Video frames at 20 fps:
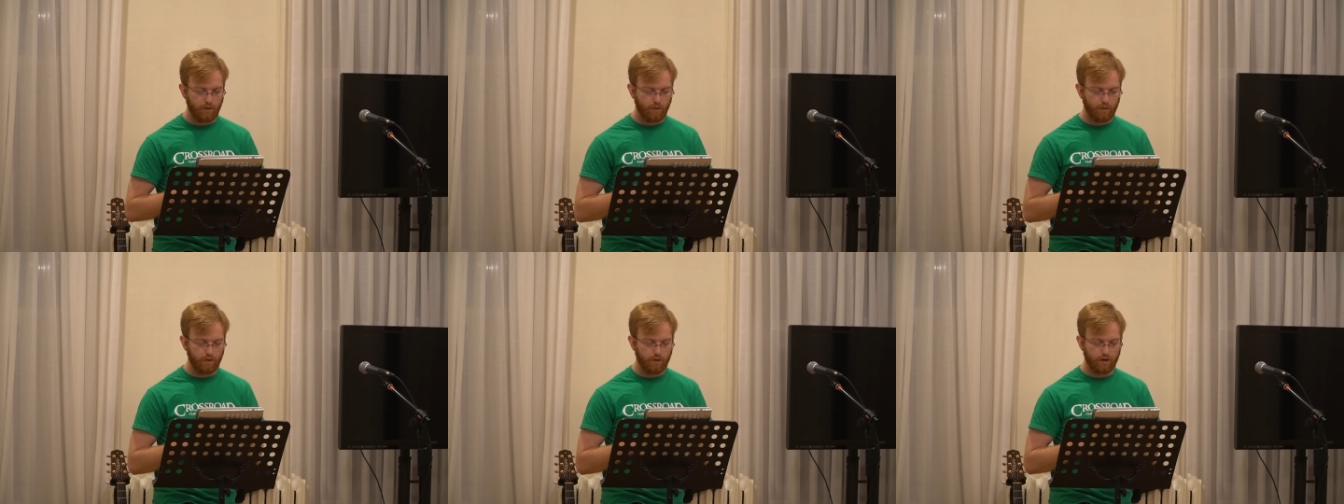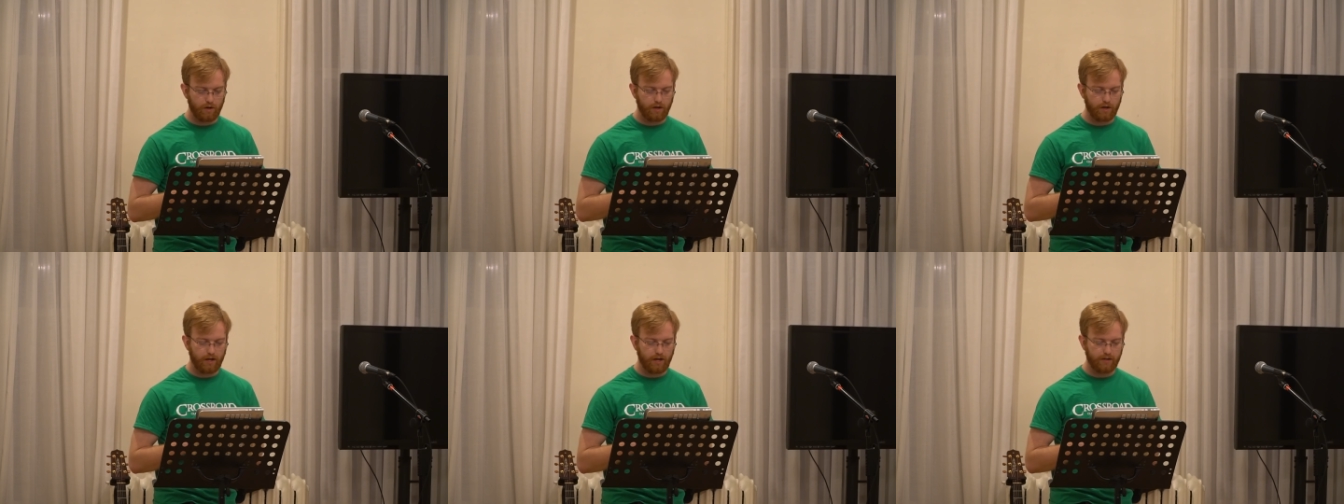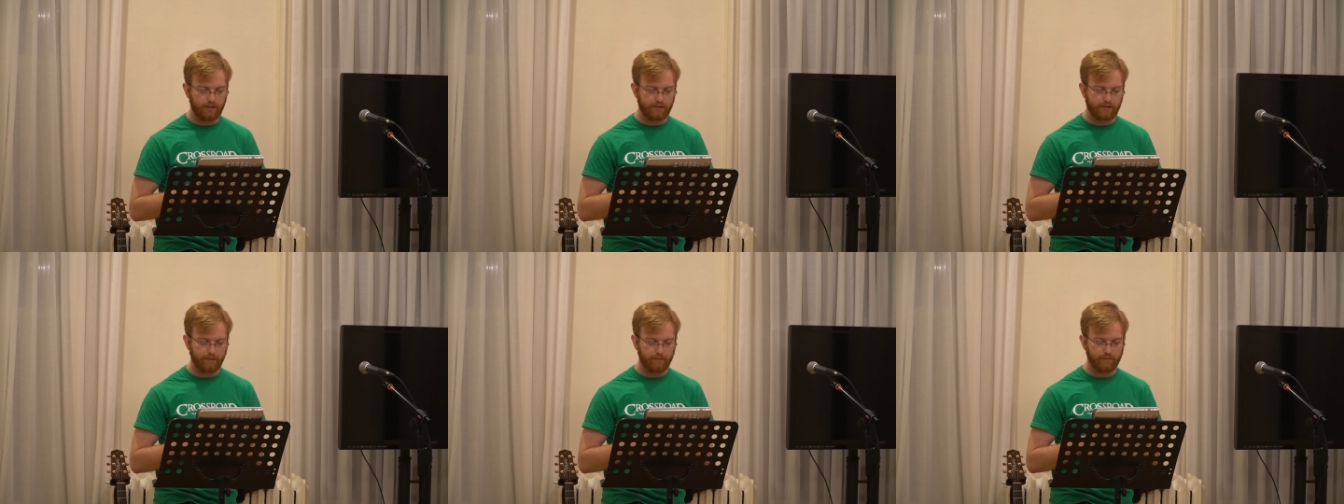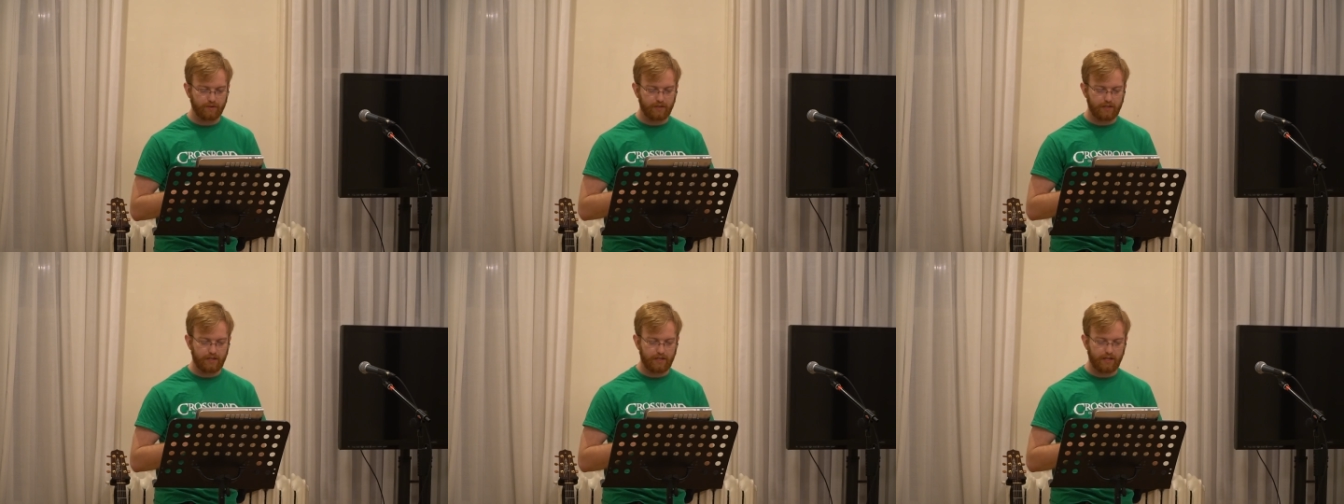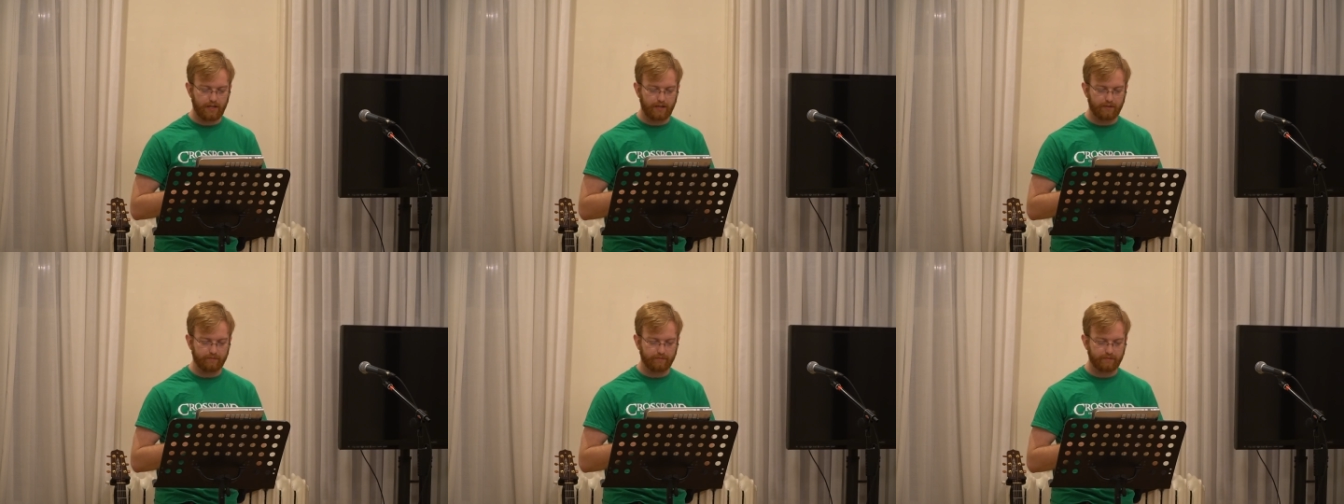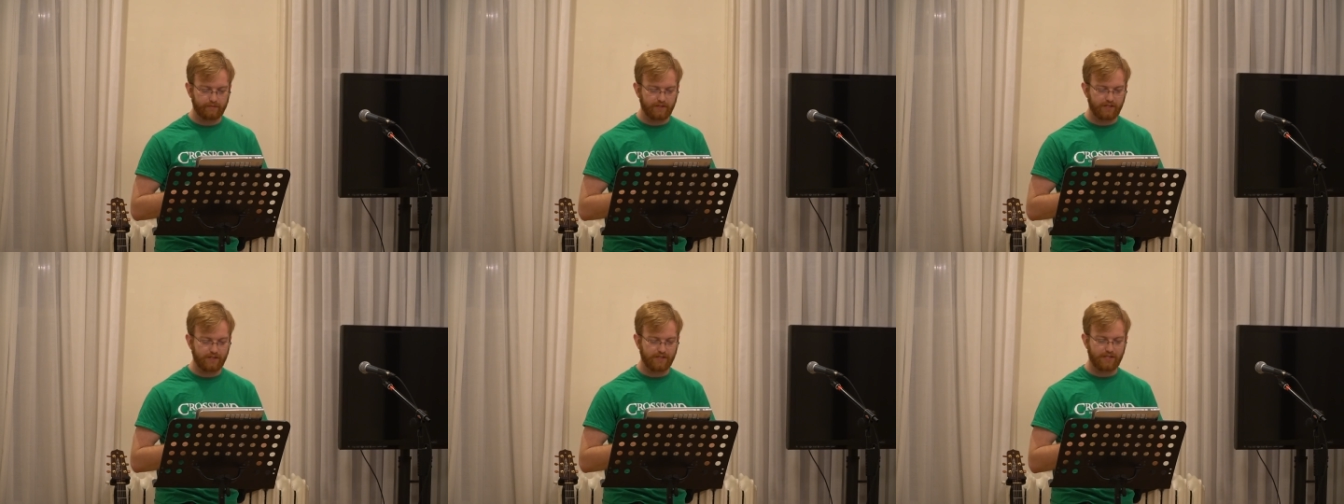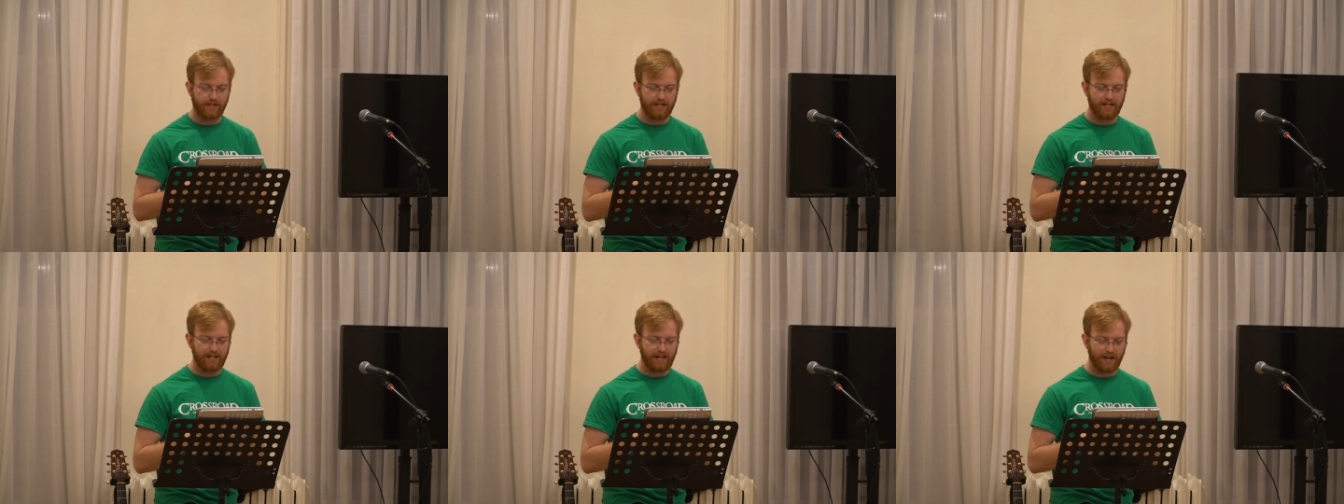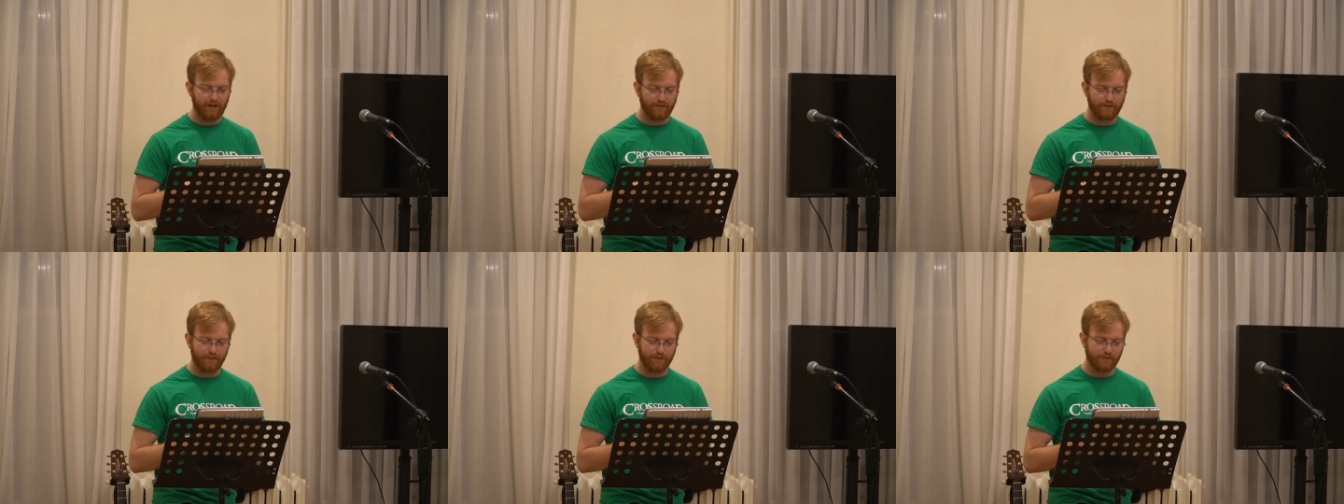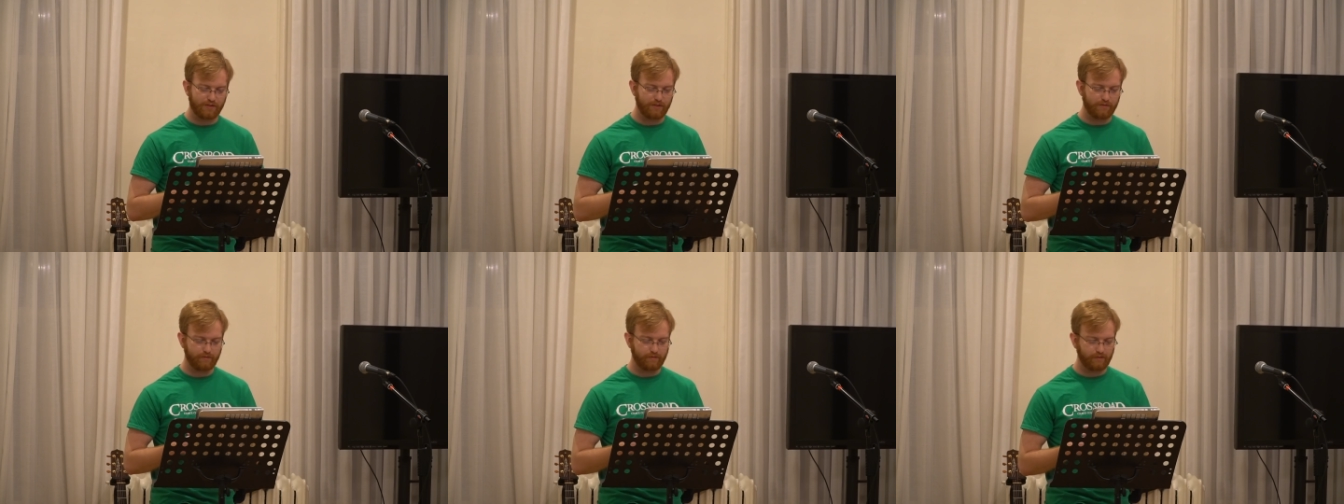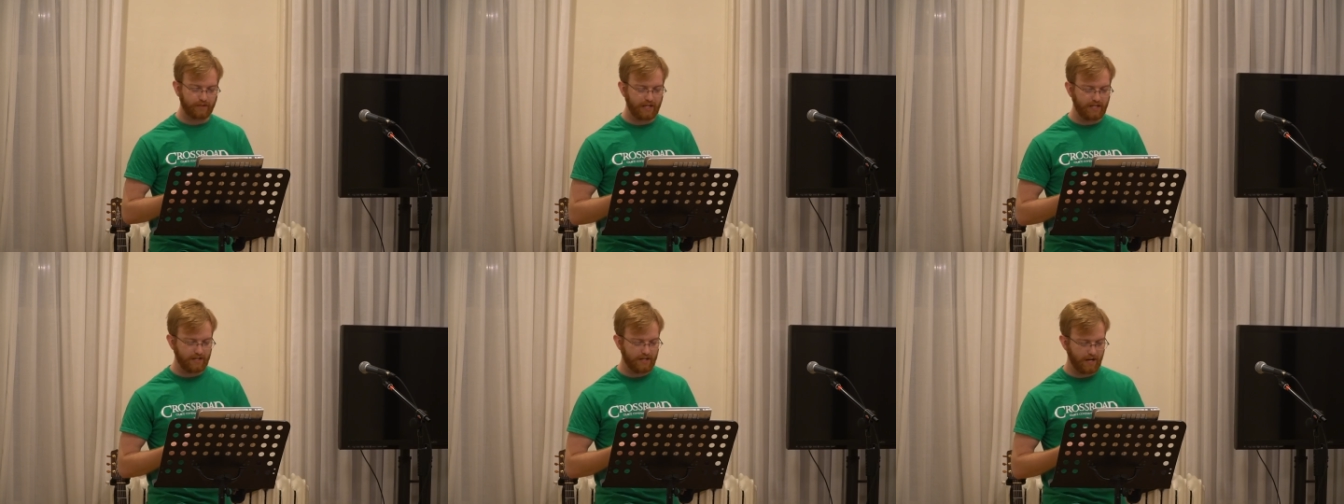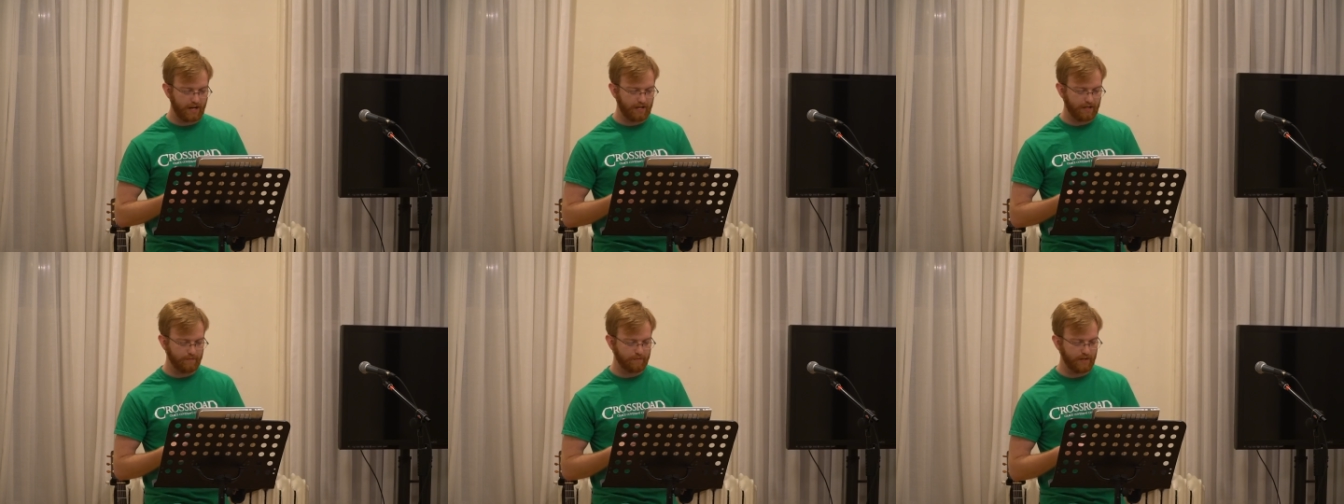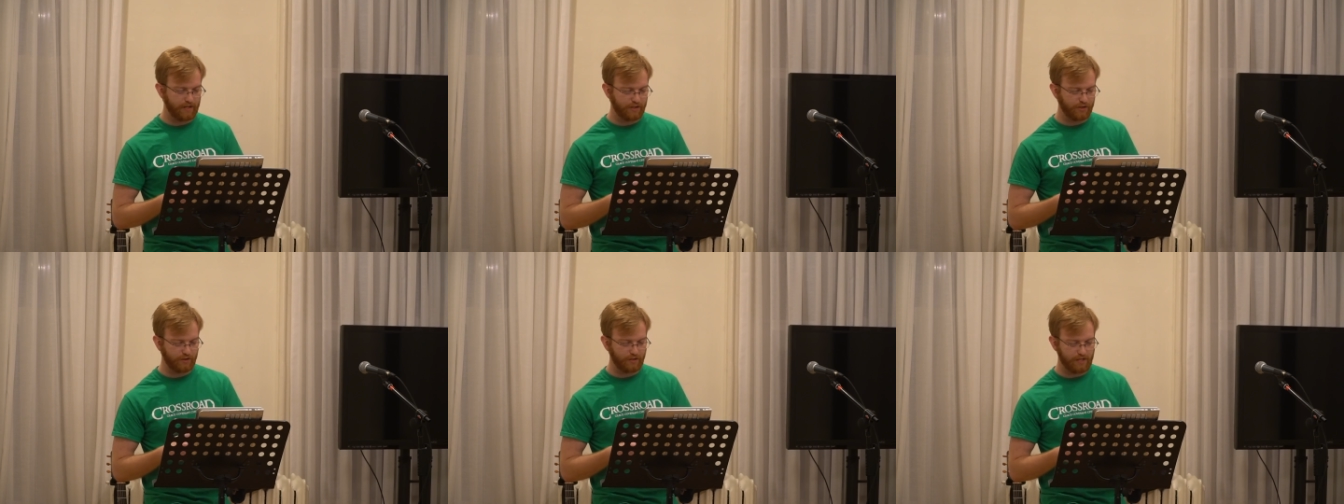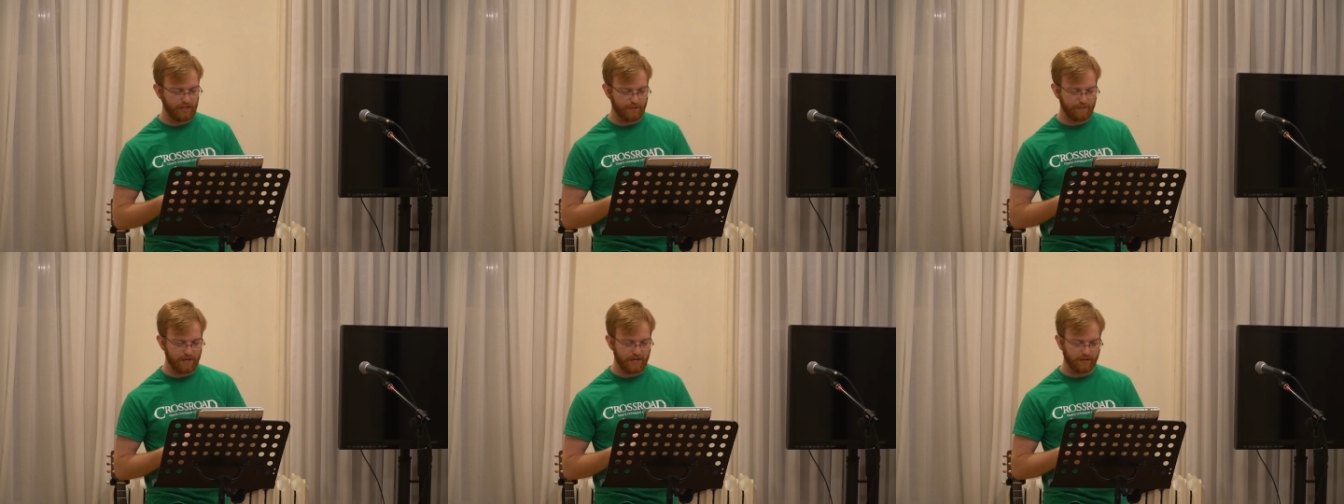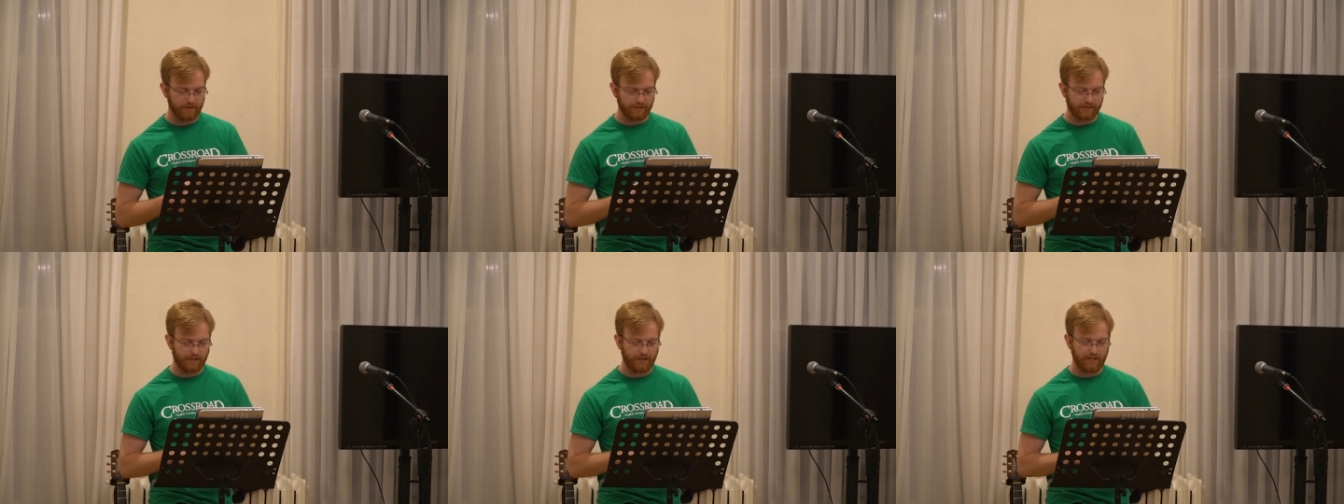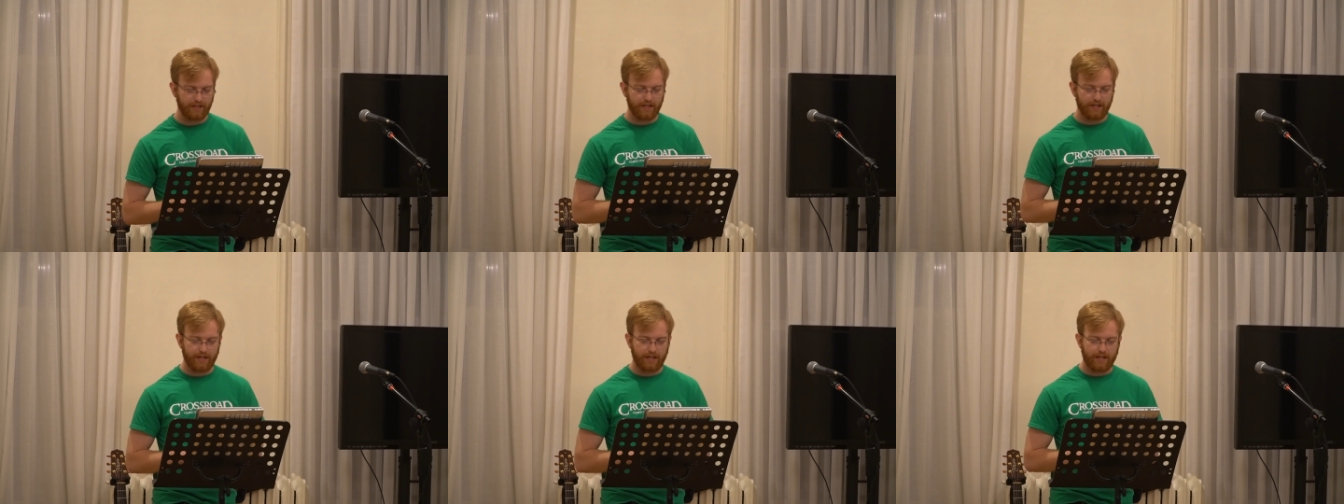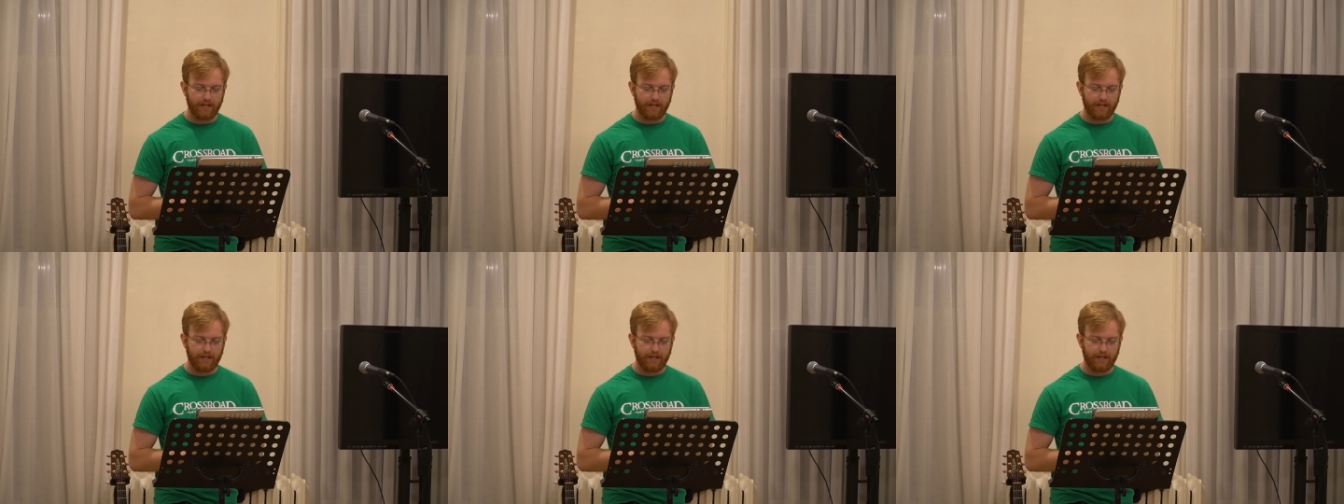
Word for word: or uh, simply um, sending out those late night ministry emails. Yeah.